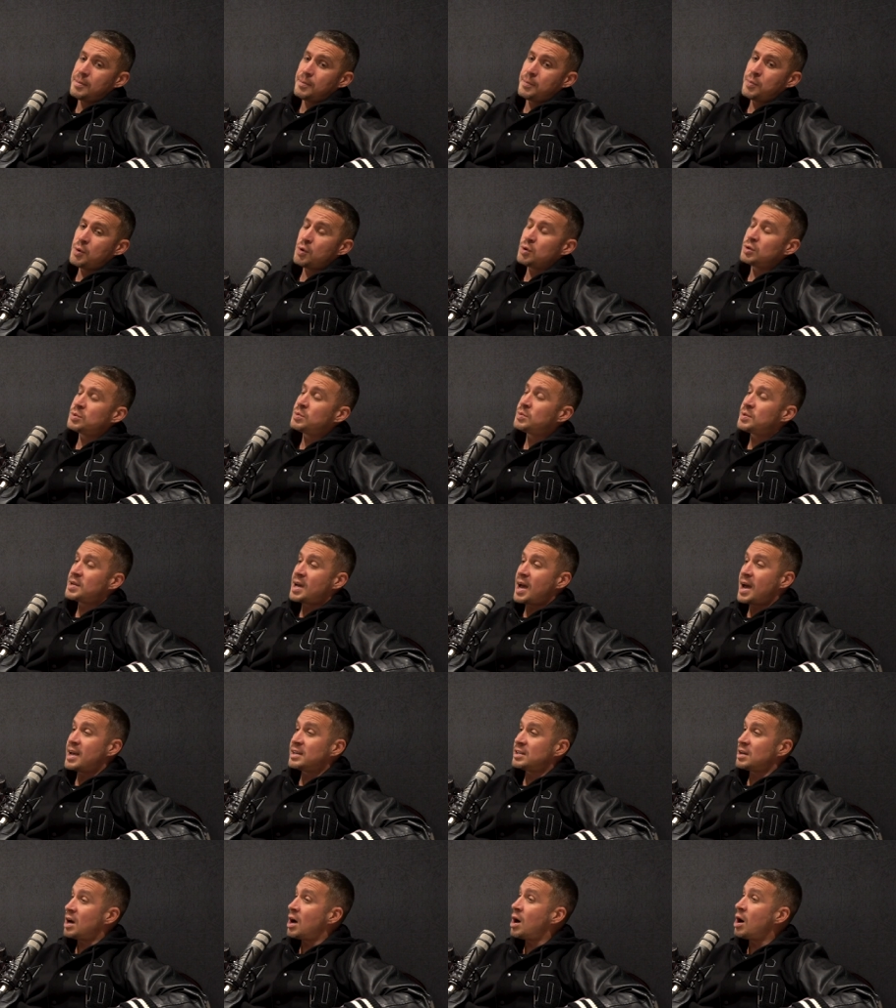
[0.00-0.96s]
Portsmouth
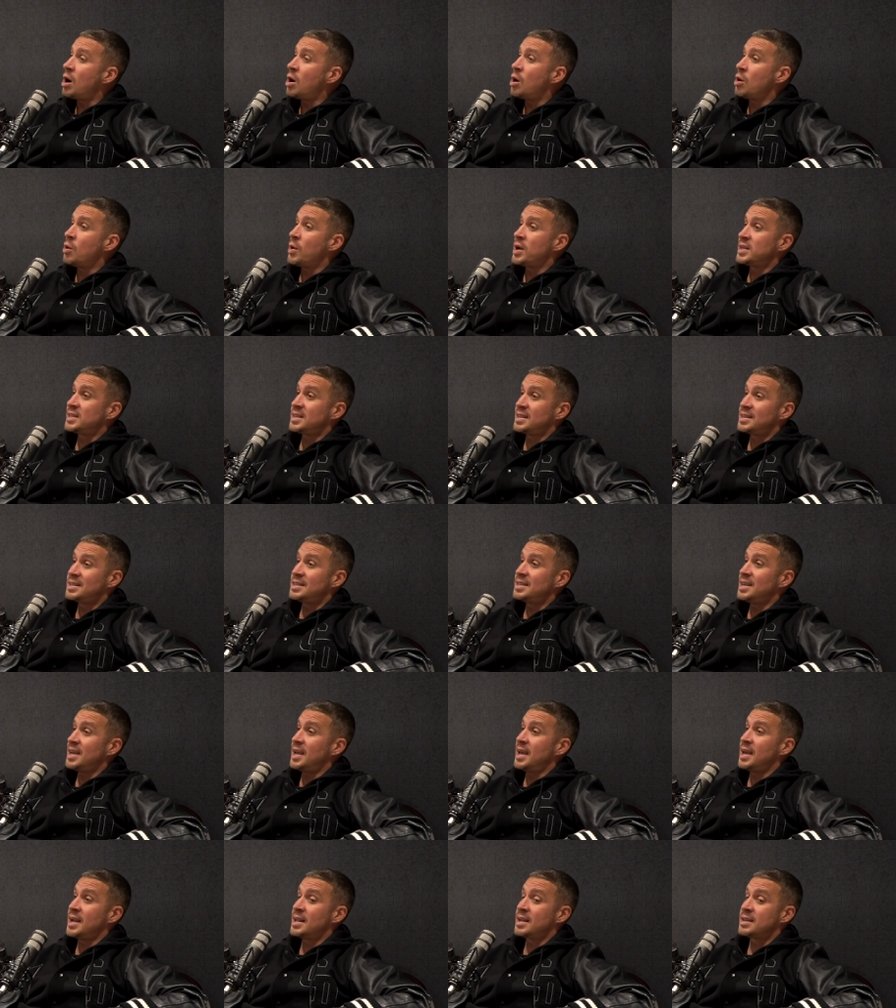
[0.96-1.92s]
as a whole, as a
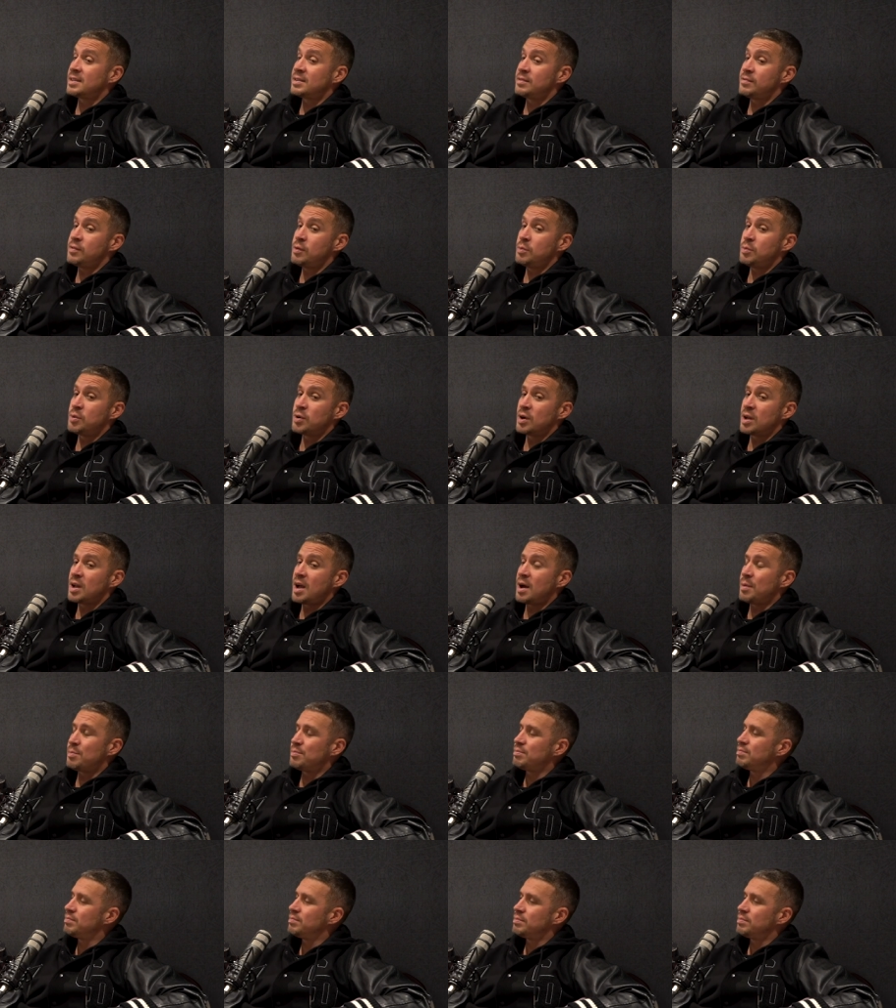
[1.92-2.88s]
city and as a football club,